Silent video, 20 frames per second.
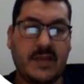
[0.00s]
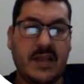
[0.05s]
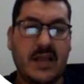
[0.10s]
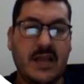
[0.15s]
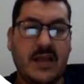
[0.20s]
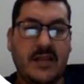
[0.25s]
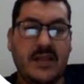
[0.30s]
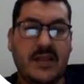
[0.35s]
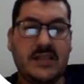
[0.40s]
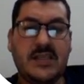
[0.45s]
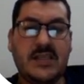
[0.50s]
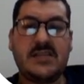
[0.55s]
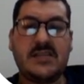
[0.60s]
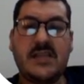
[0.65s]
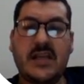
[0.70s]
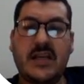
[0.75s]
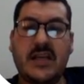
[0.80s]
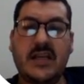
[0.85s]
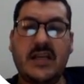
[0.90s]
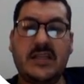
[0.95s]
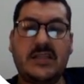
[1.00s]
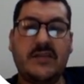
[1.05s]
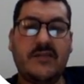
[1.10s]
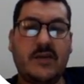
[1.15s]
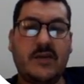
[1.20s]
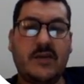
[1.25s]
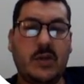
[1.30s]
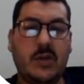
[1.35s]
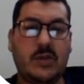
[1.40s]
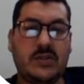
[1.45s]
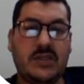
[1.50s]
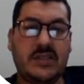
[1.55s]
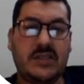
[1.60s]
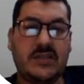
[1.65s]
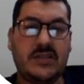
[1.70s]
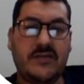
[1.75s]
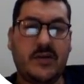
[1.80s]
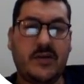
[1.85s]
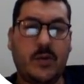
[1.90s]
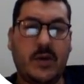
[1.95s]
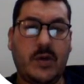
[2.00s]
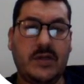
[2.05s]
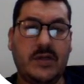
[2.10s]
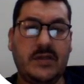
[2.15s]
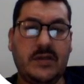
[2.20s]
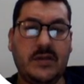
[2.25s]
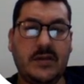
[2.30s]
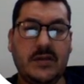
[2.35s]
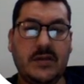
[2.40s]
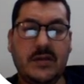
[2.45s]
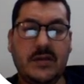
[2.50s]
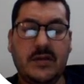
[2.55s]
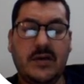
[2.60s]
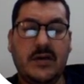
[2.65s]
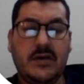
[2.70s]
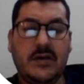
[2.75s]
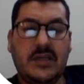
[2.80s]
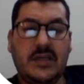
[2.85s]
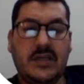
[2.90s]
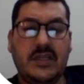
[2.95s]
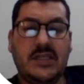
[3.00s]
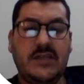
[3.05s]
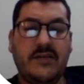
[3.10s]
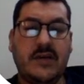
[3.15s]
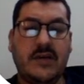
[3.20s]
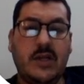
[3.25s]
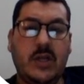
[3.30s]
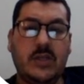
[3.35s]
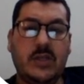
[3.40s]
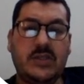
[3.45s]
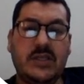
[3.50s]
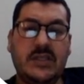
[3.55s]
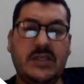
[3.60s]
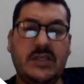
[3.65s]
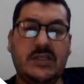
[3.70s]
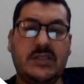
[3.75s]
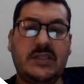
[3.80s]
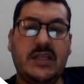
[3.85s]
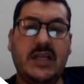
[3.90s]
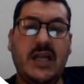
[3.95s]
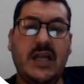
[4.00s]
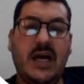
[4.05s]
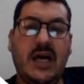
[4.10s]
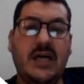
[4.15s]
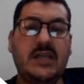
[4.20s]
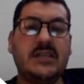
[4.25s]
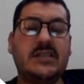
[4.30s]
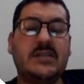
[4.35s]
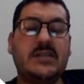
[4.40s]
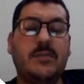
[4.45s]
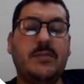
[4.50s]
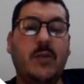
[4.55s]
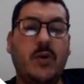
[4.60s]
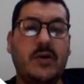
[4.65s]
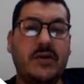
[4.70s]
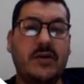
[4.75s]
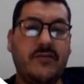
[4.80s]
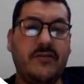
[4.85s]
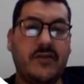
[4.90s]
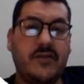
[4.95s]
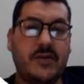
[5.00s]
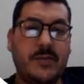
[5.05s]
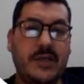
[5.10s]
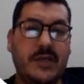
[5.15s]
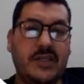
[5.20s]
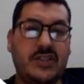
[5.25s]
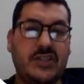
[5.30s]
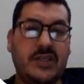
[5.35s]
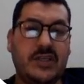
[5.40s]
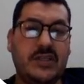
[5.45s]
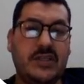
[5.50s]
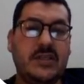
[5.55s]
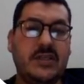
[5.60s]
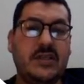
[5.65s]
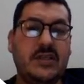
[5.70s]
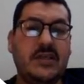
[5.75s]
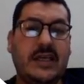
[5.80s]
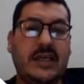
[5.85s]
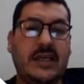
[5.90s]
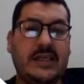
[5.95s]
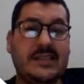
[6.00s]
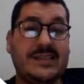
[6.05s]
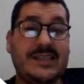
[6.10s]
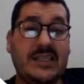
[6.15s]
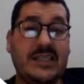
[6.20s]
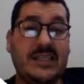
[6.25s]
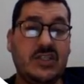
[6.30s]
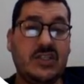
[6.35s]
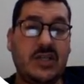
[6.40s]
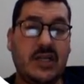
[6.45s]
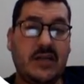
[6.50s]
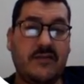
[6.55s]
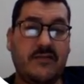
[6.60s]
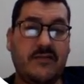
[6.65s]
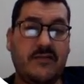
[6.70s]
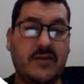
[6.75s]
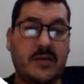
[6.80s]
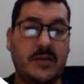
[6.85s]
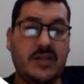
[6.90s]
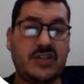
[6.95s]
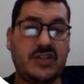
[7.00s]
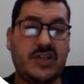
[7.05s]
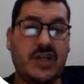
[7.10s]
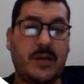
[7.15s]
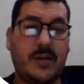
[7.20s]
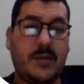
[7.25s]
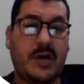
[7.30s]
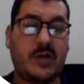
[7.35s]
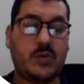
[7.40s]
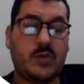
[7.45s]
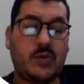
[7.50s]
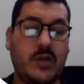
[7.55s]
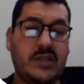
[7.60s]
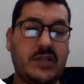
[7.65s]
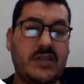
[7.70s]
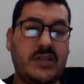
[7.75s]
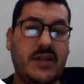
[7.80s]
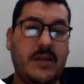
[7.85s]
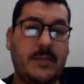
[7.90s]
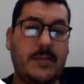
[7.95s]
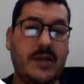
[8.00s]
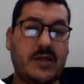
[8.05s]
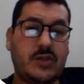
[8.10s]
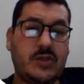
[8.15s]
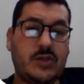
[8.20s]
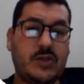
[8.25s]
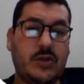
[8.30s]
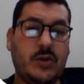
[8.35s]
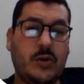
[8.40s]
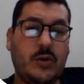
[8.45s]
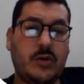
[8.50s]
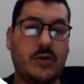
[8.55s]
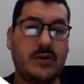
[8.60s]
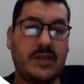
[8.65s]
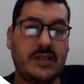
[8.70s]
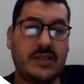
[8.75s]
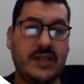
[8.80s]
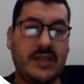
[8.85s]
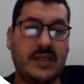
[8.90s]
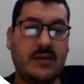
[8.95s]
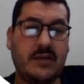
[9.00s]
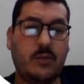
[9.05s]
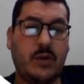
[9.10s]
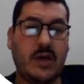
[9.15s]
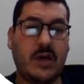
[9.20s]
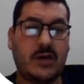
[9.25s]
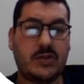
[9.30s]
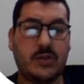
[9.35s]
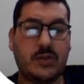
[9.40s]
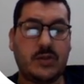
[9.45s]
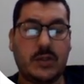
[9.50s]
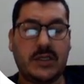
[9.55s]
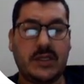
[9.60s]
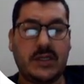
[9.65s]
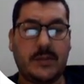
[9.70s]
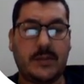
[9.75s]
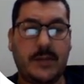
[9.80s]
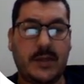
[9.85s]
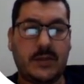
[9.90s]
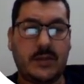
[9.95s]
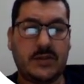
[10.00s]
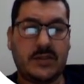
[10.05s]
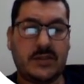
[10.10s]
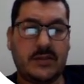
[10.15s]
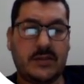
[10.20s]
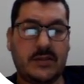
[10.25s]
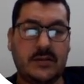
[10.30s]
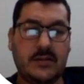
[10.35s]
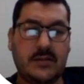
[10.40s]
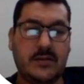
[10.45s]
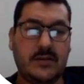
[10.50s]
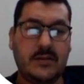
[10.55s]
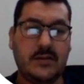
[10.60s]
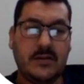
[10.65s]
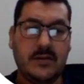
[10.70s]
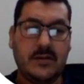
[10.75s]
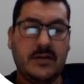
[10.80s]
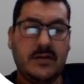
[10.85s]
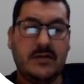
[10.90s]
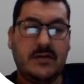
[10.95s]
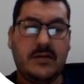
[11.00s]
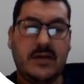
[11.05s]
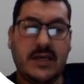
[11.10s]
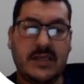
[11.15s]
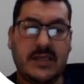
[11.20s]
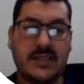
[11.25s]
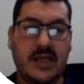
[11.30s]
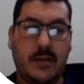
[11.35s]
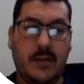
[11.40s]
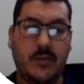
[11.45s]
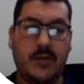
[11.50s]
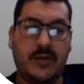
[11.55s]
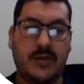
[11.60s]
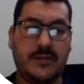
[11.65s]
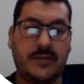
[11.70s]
This is the relative clauses, everyone. Relative clauses tell us more information, essential information about what the person or the thing we are talking about. Example,